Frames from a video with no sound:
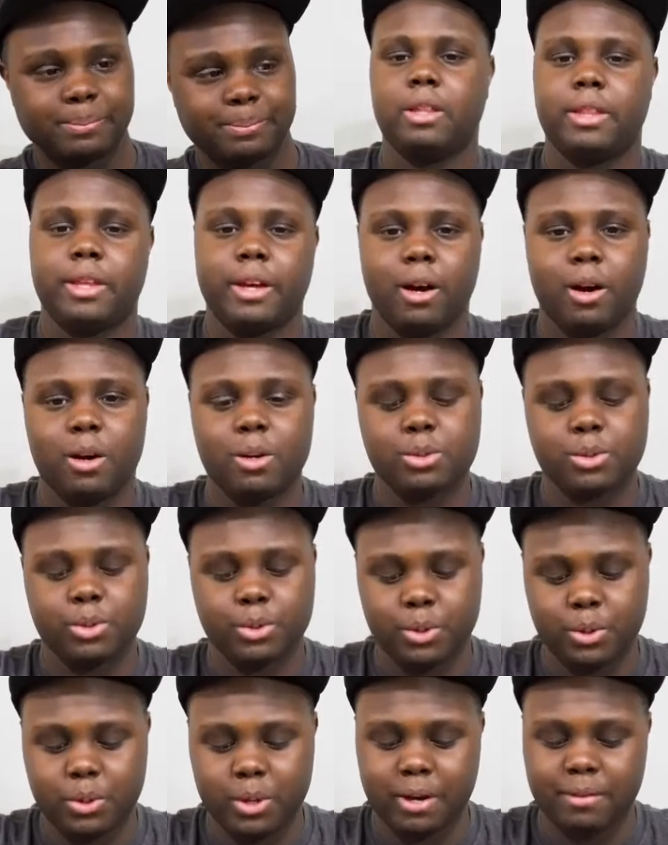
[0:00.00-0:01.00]
And they
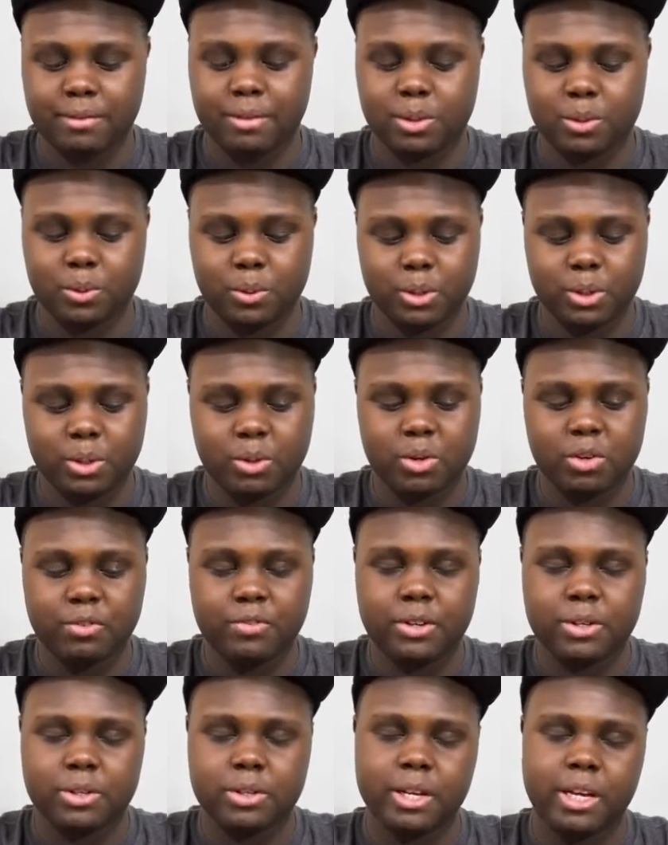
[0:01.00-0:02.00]
also do have this really cool
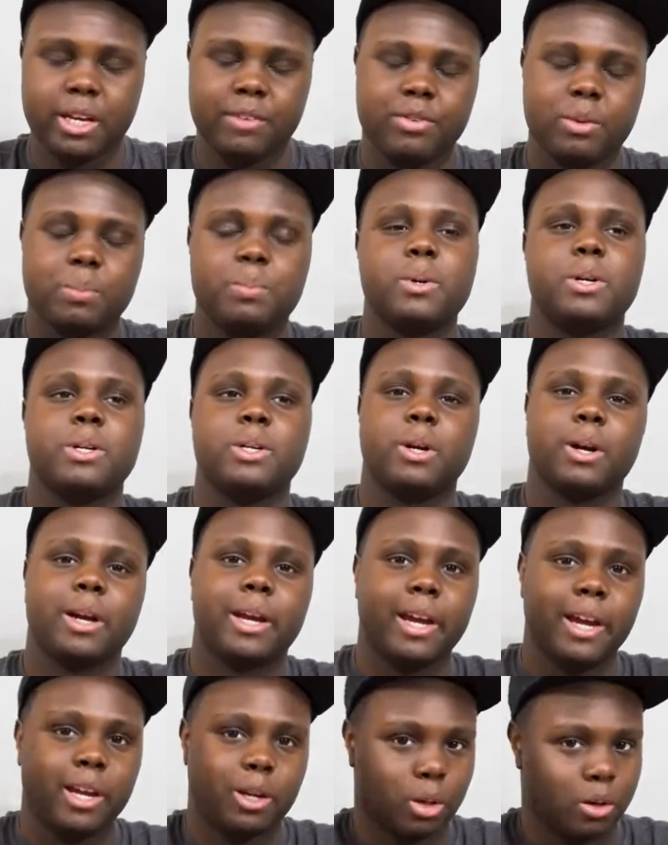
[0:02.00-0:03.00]
feature that if you put your
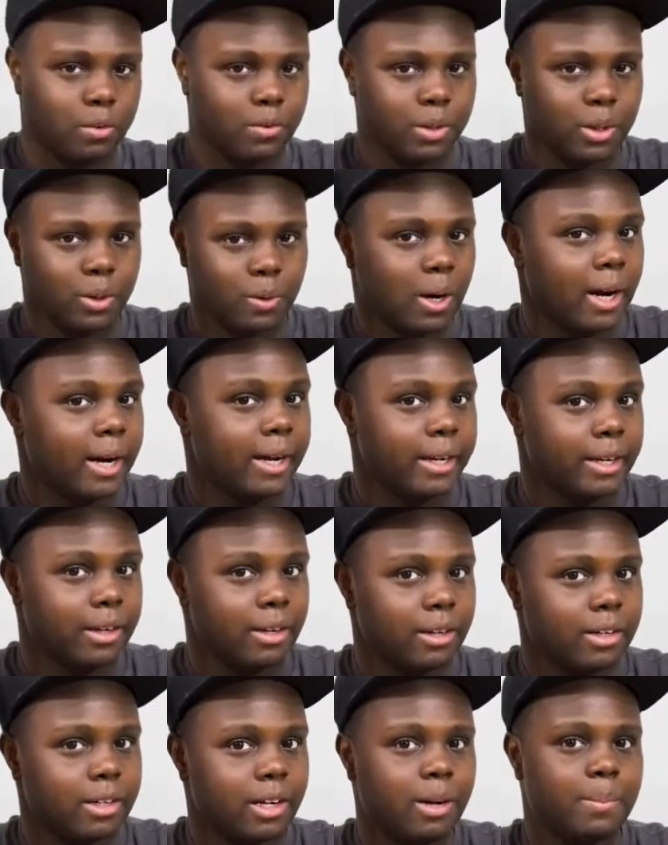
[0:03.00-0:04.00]
hand over the right
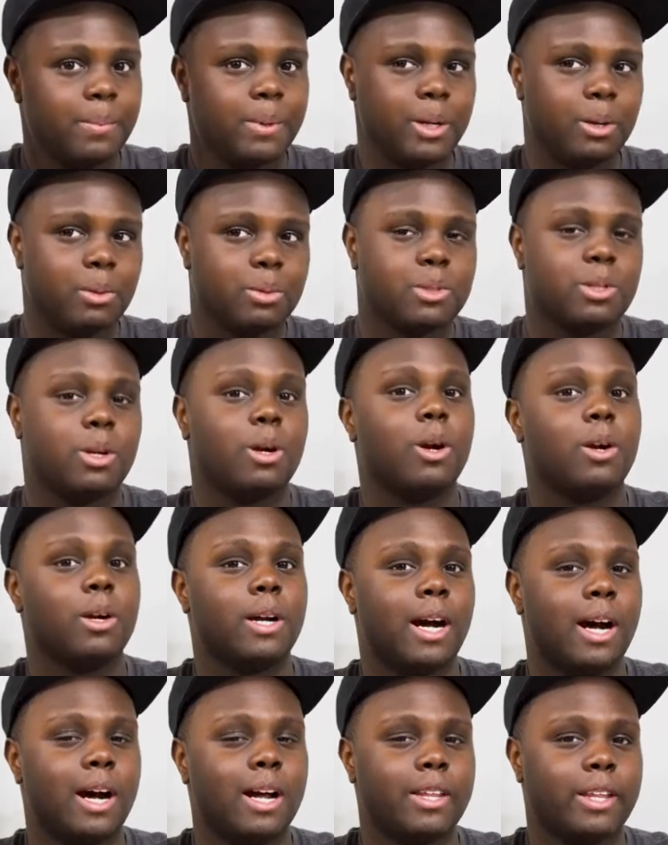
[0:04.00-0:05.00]
ear cup, it'll turn
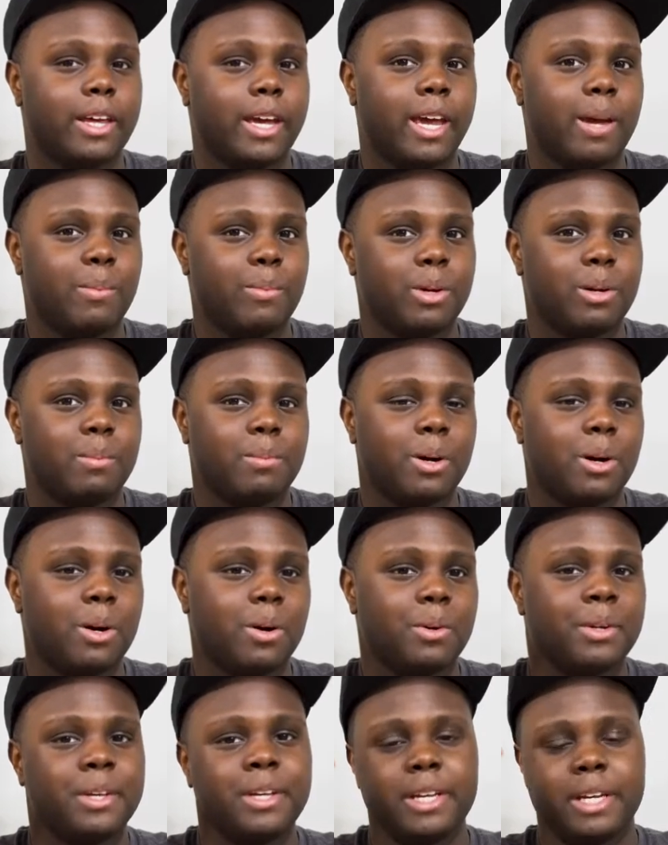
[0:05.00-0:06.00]
on the ambient
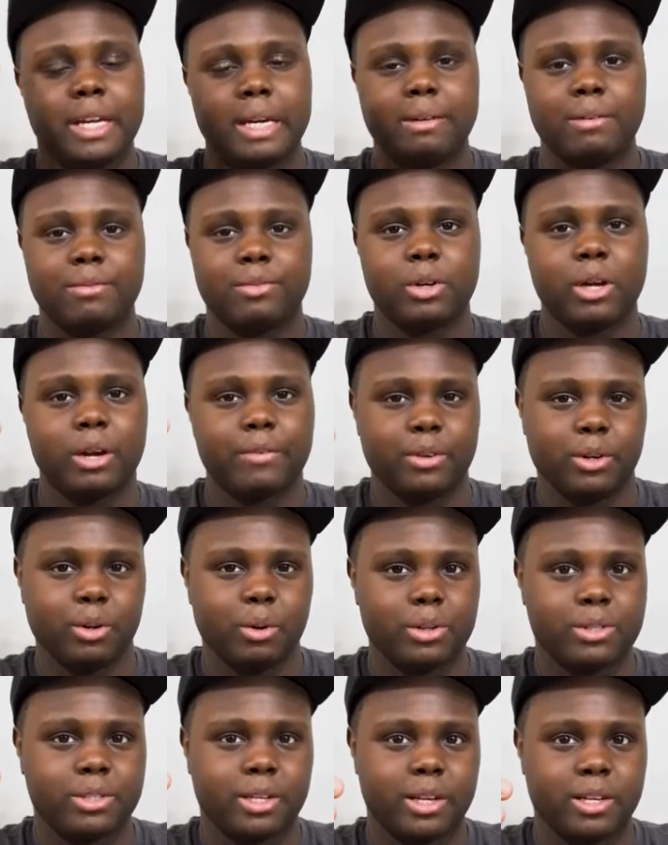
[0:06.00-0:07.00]
mode, even if you have your
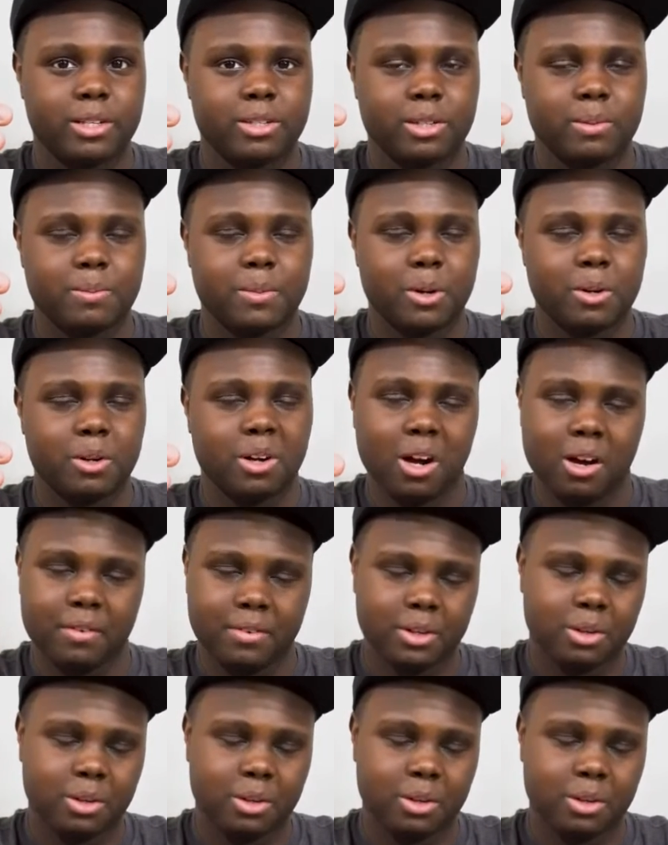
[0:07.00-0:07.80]
noise canceling mode off.